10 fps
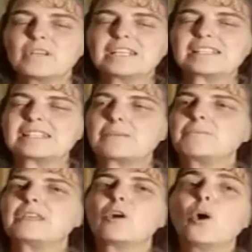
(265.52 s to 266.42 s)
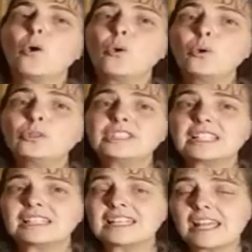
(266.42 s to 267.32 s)
when he said, Behold
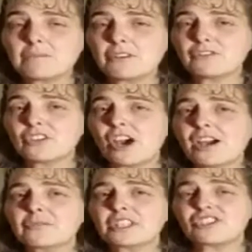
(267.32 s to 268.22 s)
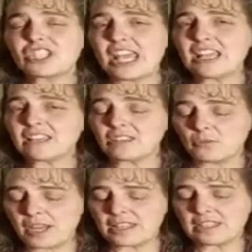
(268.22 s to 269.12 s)
the Lamb of God which taketh
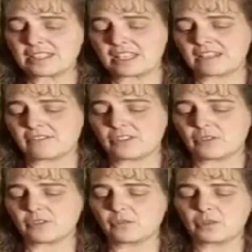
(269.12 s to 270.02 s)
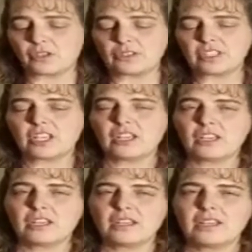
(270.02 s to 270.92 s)
away the sin of the world.
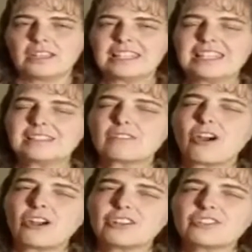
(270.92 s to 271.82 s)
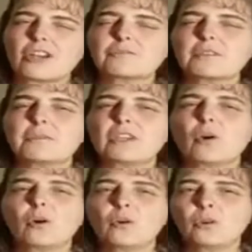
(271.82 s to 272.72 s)
It's our job to
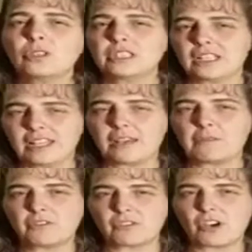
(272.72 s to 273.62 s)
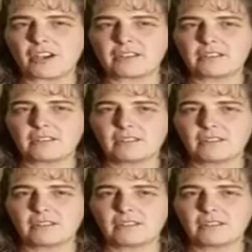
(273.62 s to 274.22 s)
behold the Lamb of God